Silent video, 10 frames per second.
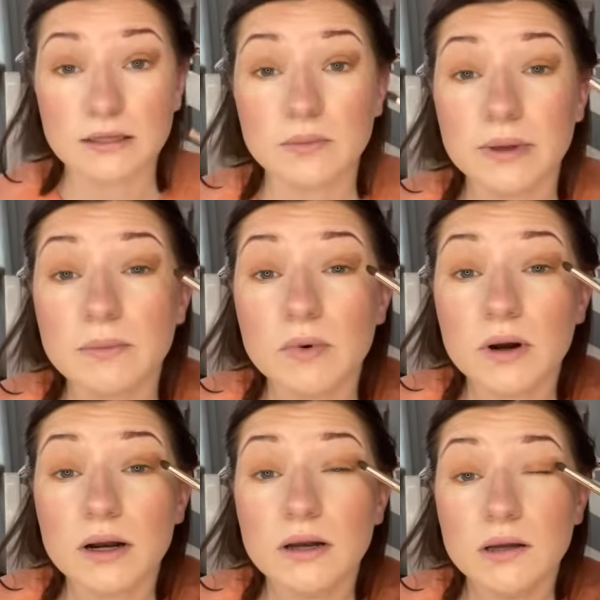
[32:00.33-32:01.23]
a little bit
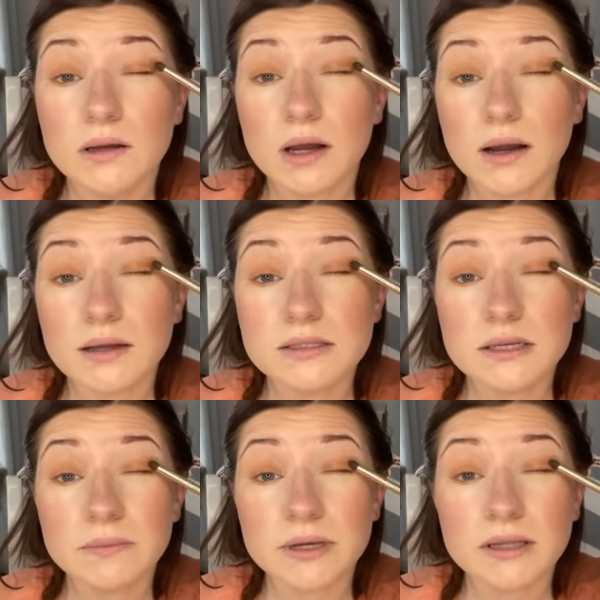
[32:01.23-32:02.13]
more. I
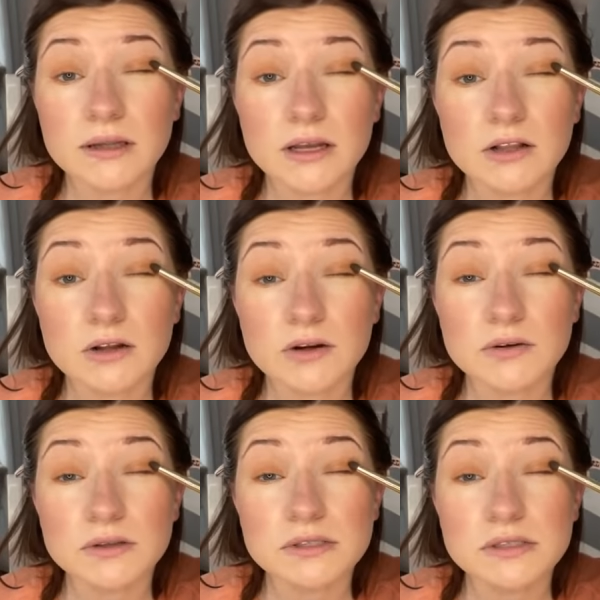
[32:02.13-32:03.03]
can typically
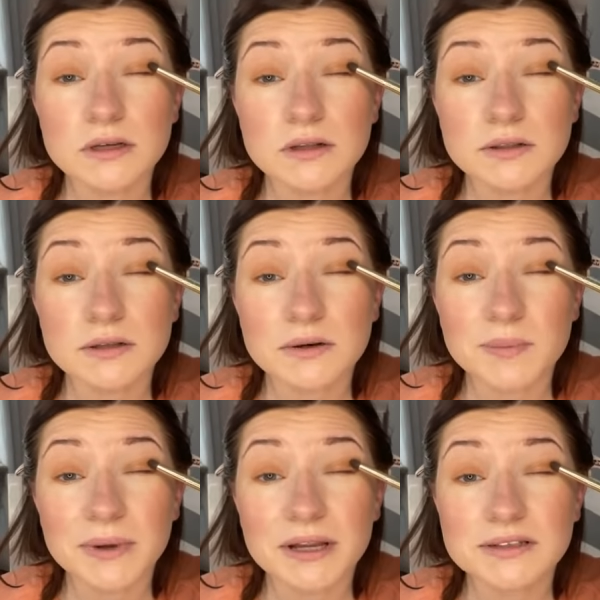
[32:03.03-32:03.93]
close a
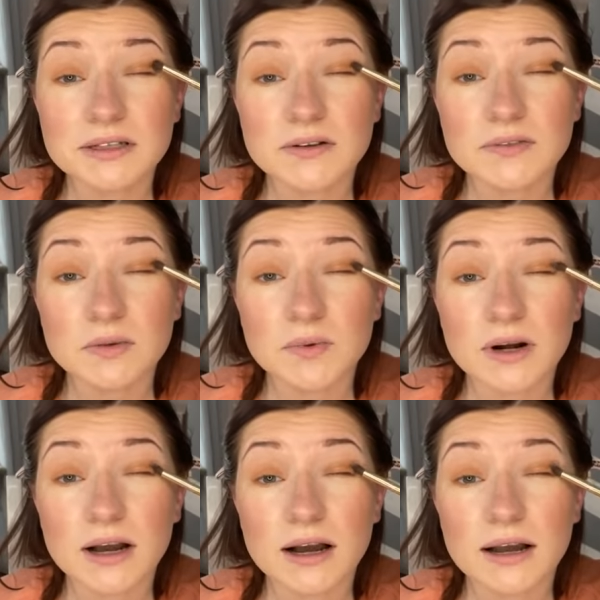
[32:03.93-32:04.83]
little bit of the
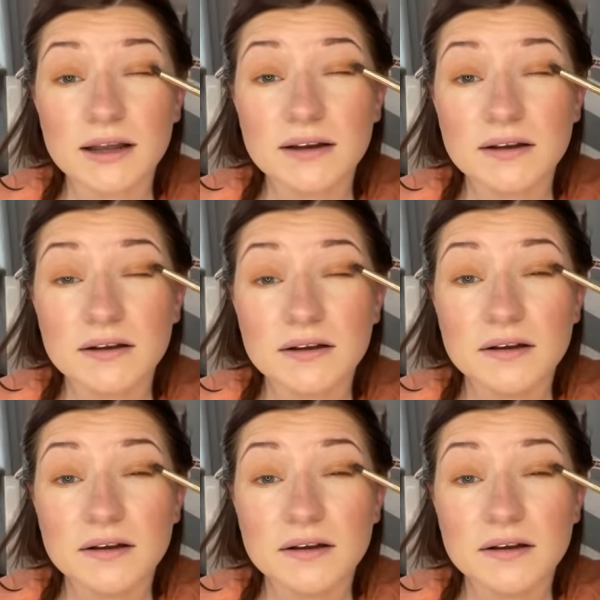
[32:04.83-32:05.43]
one eye